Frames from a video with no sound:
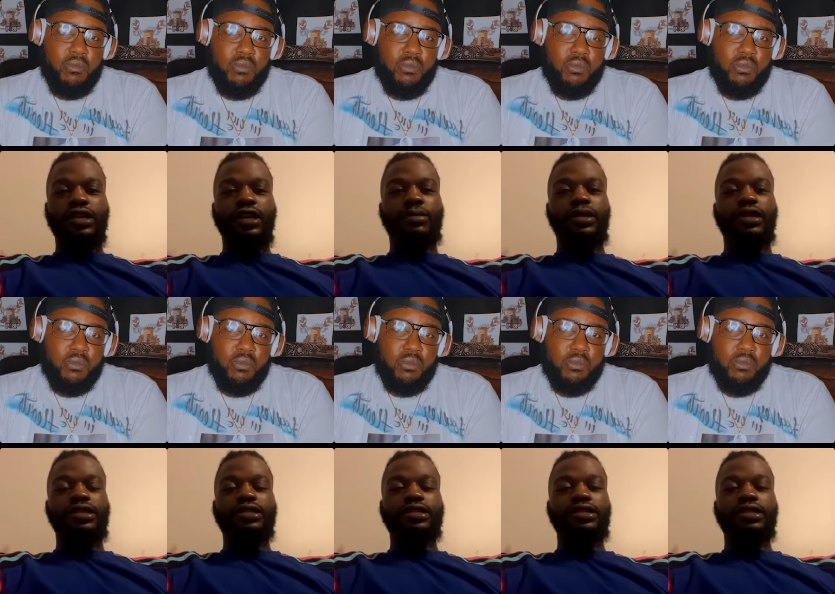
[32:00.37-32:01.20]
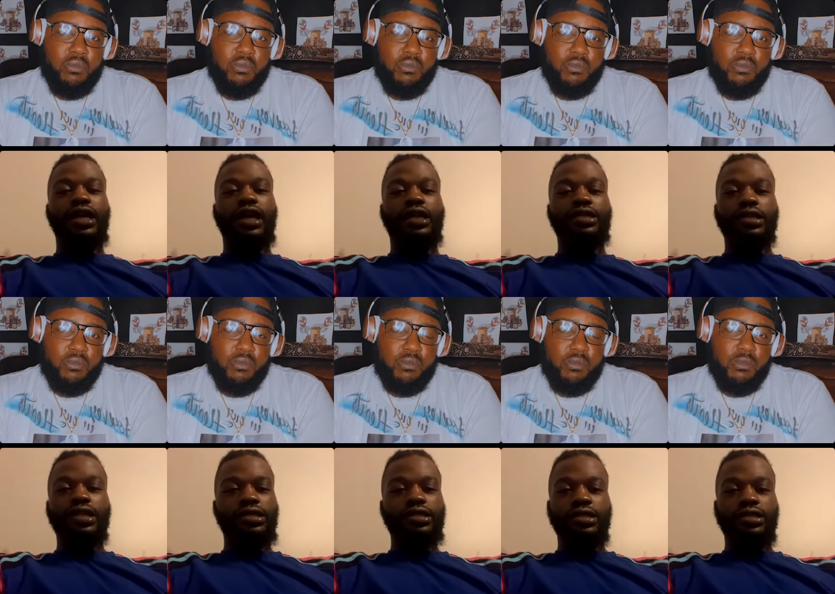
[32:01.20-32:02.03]
Speaker 1: I mean, it's just a lot of
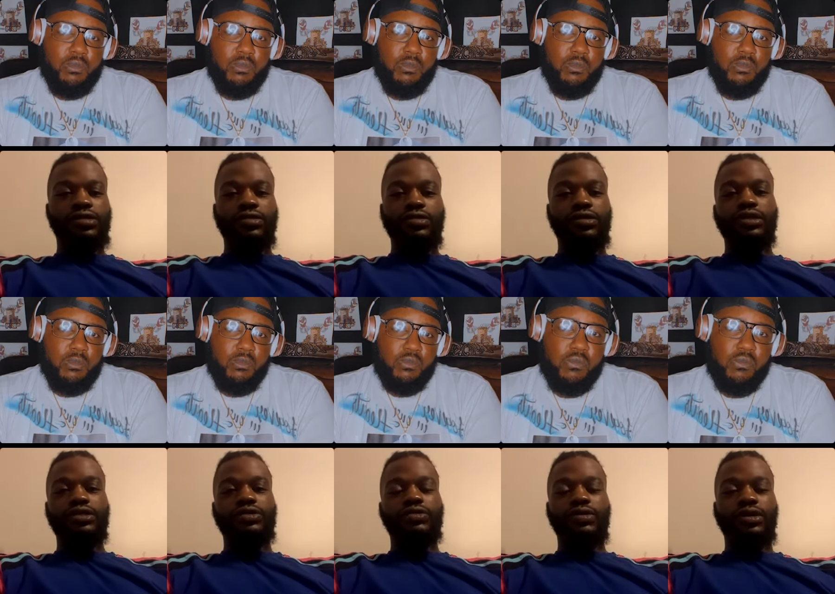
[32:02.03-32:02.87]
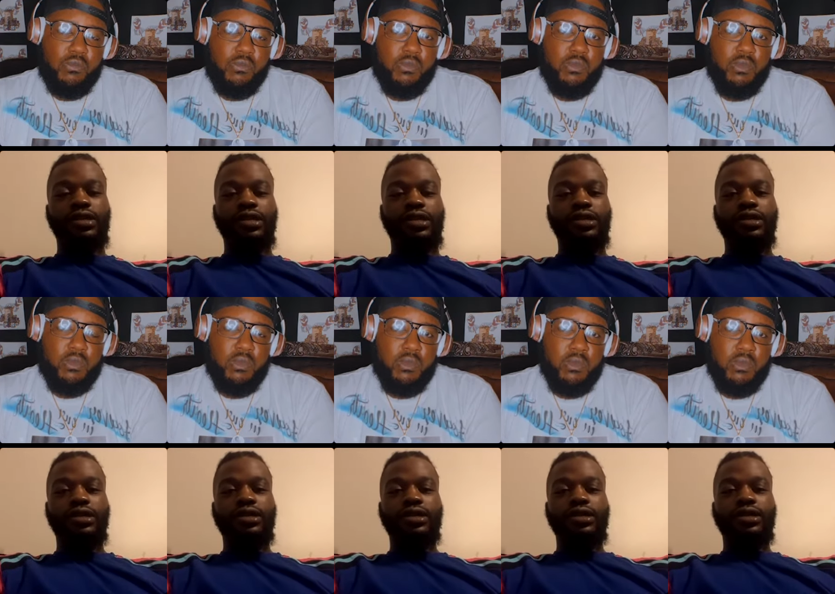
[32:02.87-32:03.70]
things that you just really
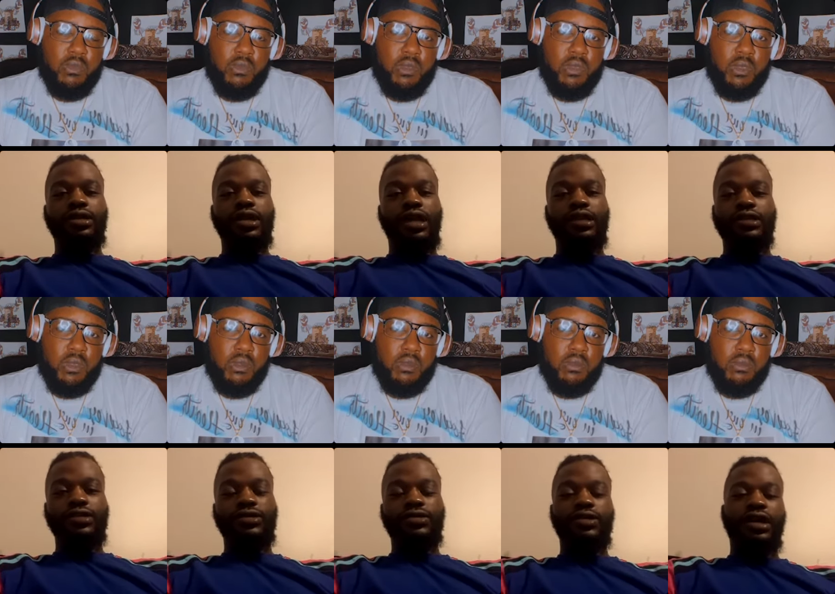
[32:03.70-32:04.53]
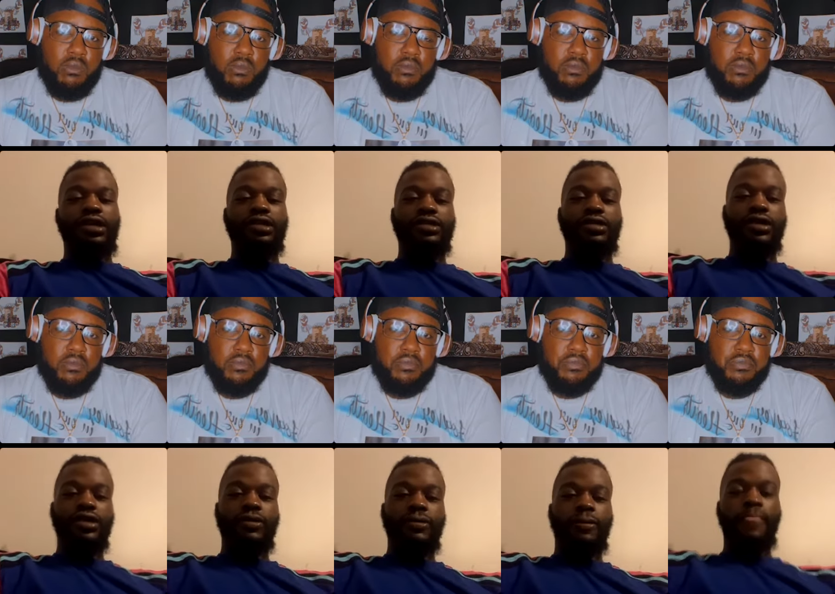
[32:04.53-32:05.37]
can't do. You gotta you
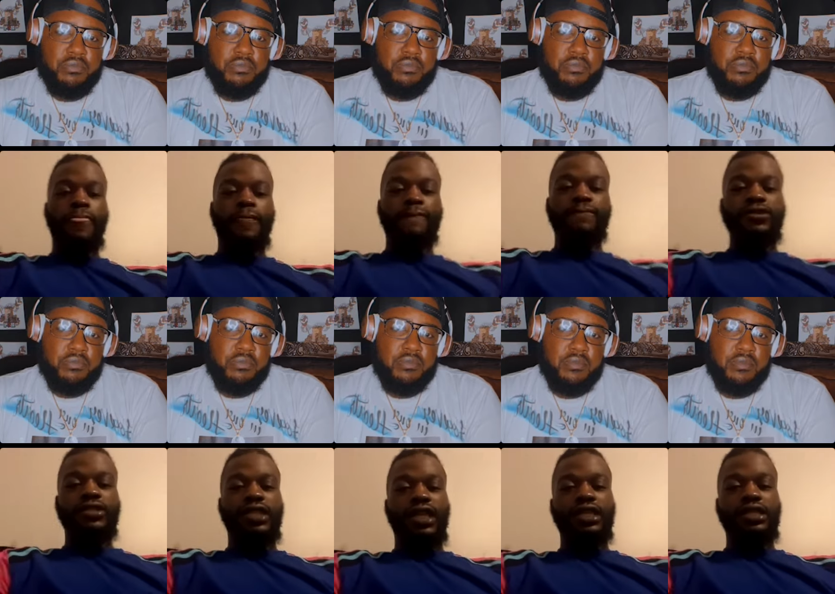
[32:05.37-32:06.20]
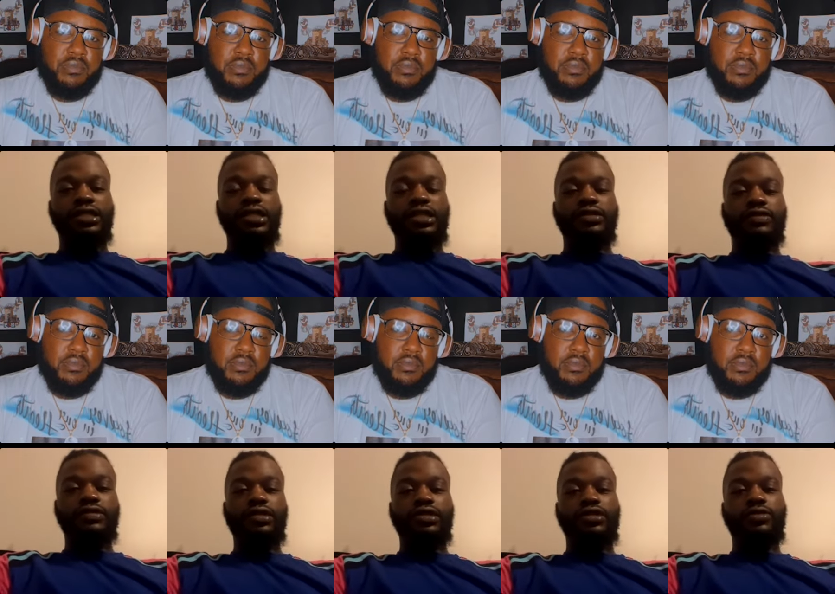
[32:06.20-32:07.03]
know stay consistent
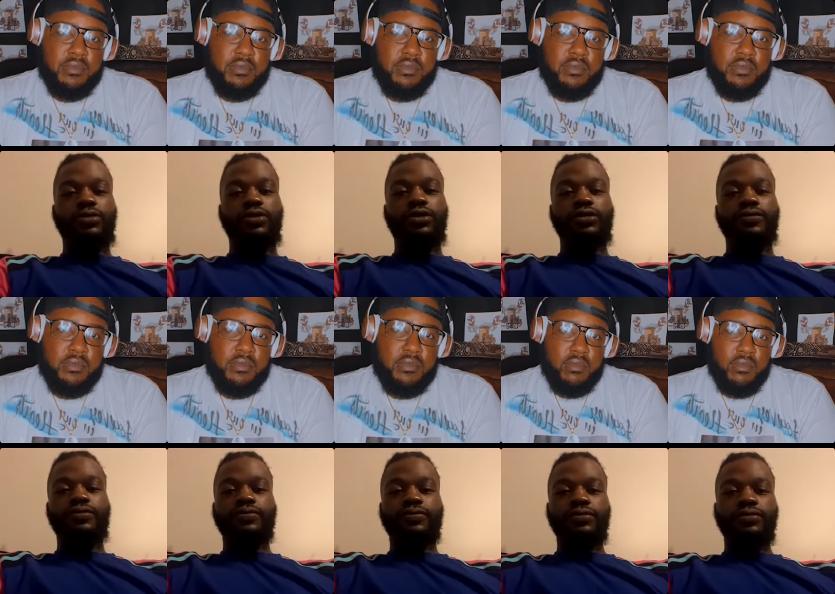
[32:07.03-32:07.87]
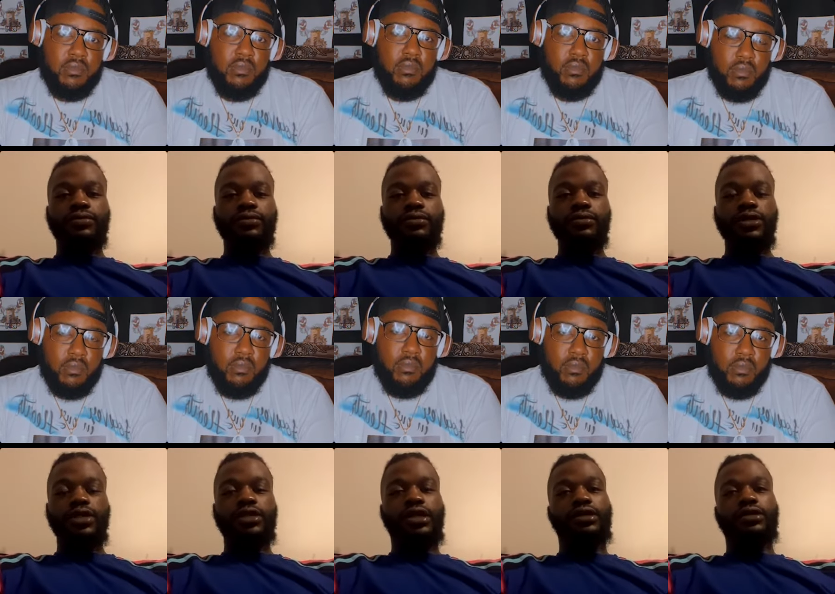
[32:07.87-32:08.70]
to your sport.
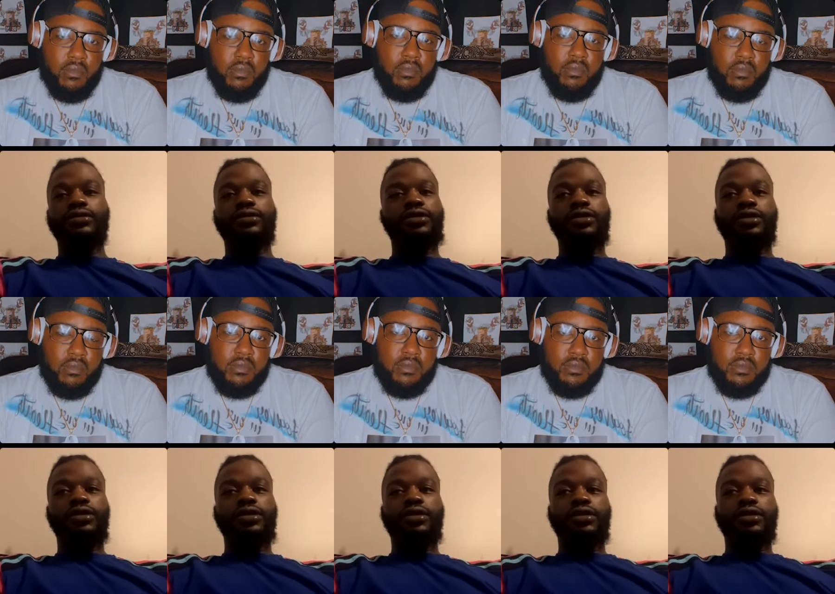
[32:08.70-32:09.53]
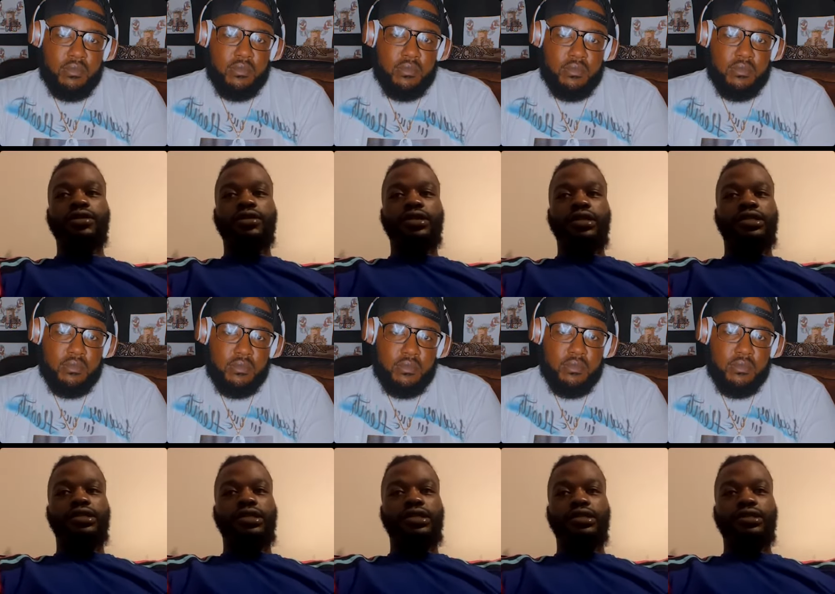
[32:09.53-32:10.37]
So it
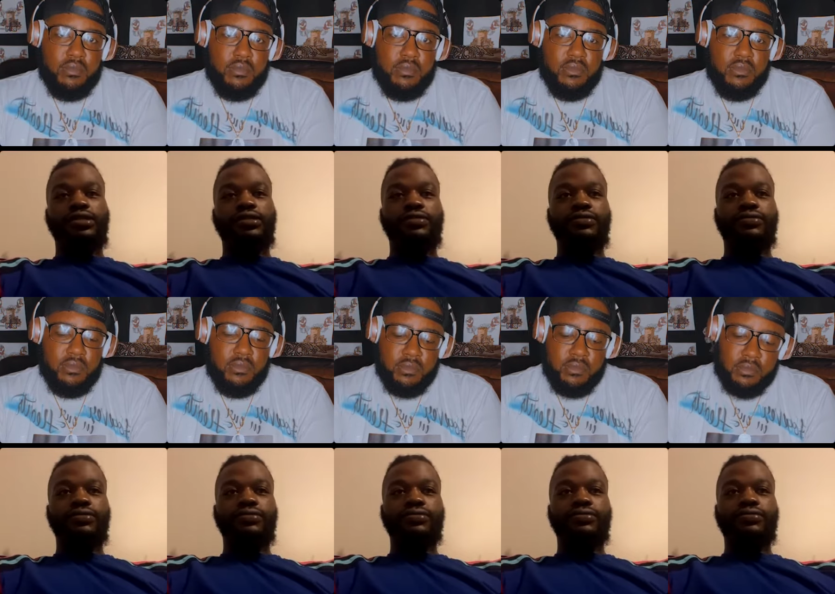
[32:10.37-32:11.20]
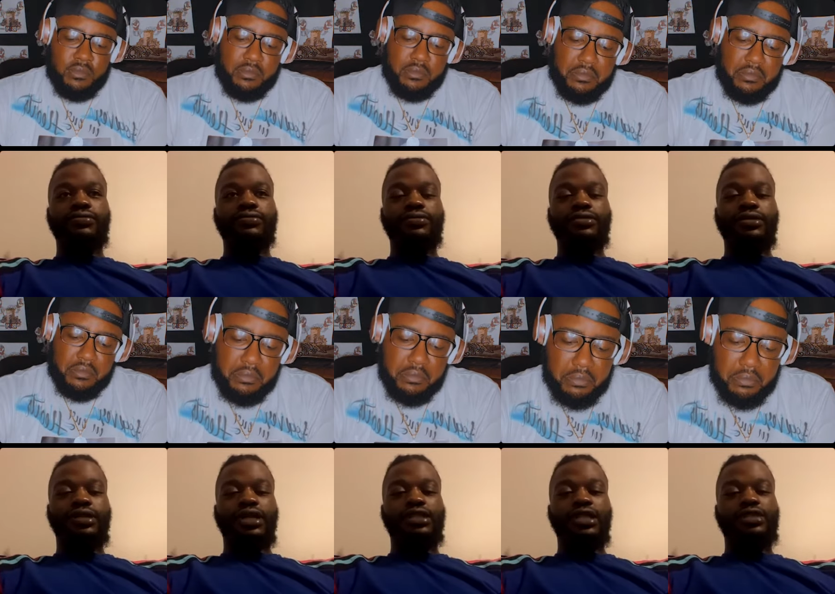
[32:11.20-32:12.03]
just
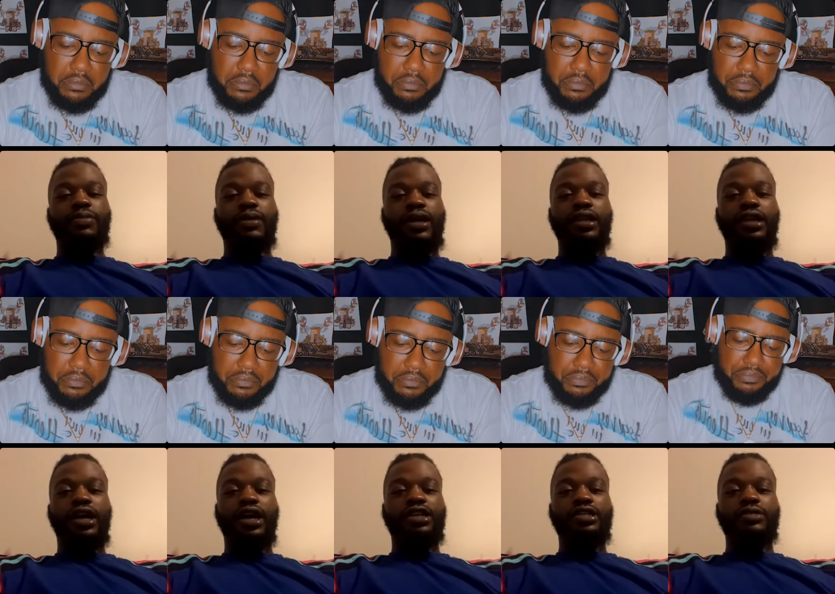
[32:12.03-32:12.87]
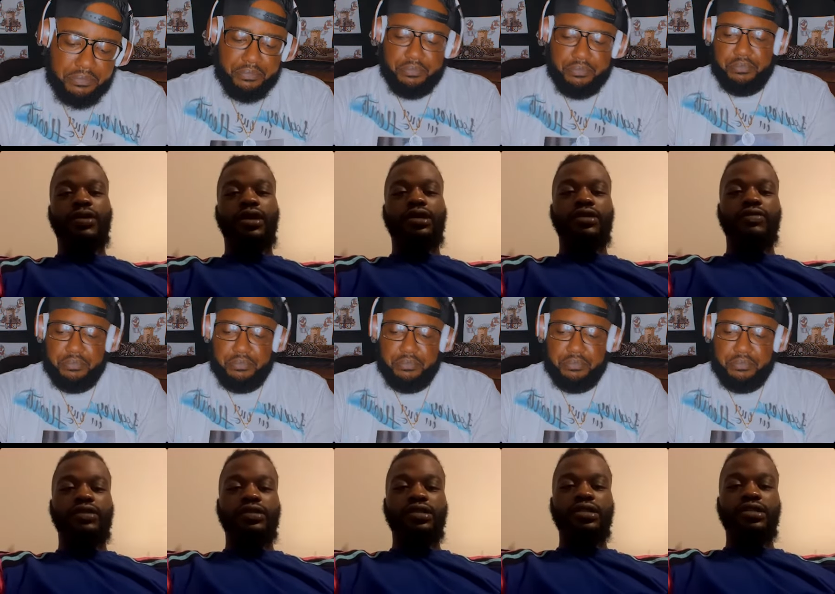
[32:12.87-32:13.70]
that's that's probably the hardest part of
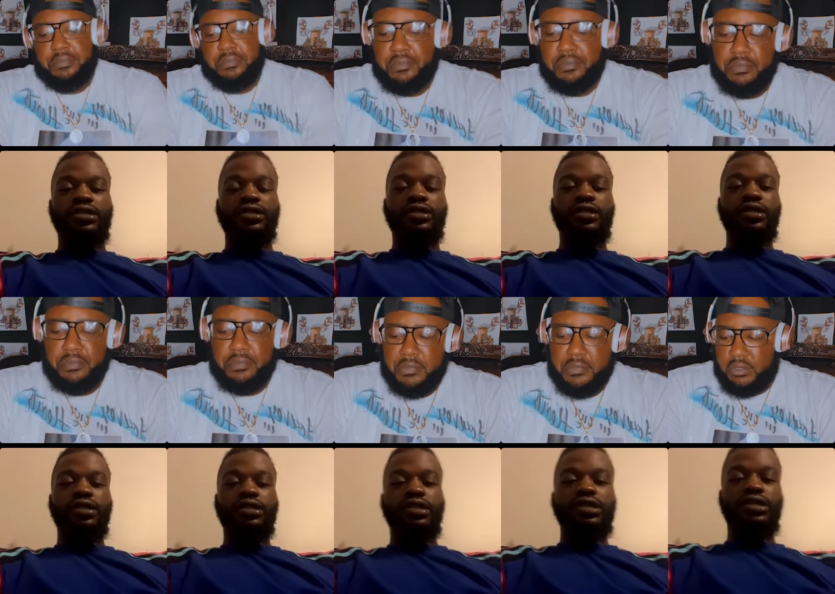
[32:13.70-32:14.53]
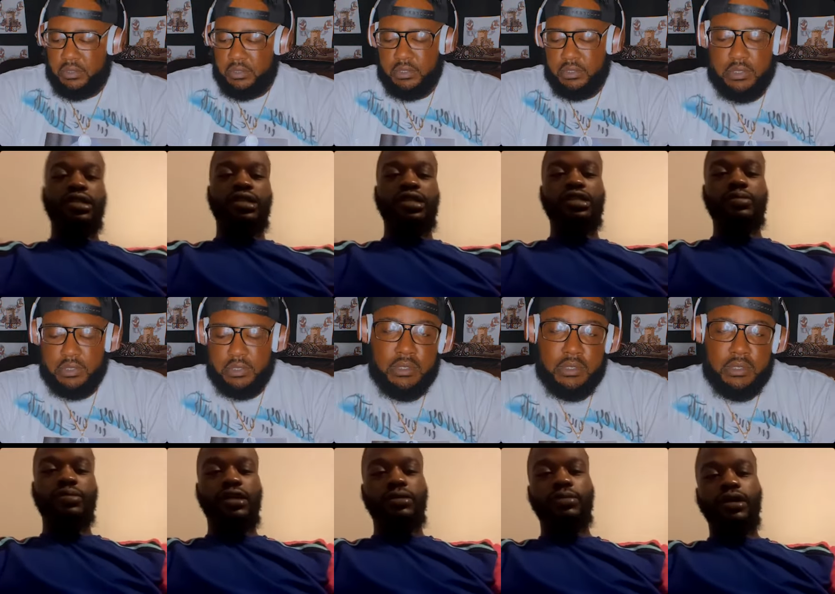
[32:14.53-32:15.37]
it is just just the
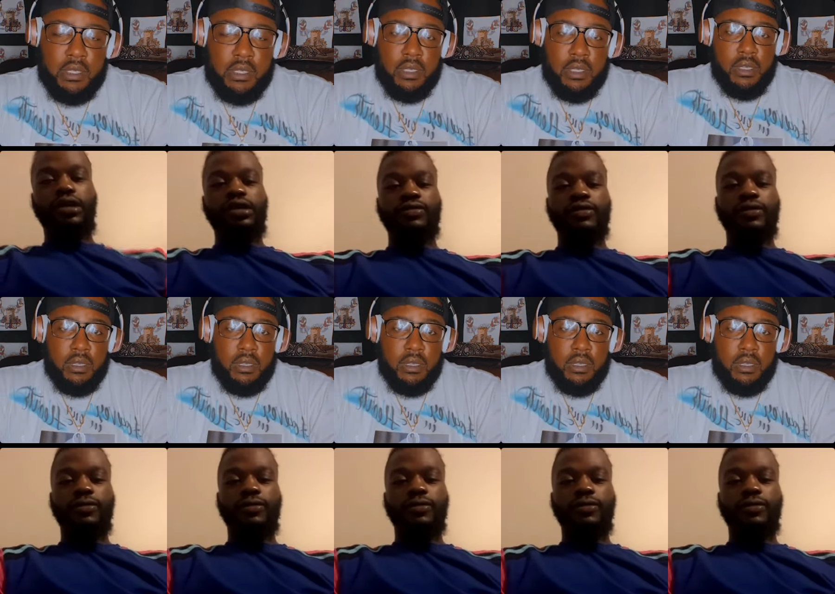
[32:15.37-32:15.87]
discipline part of it.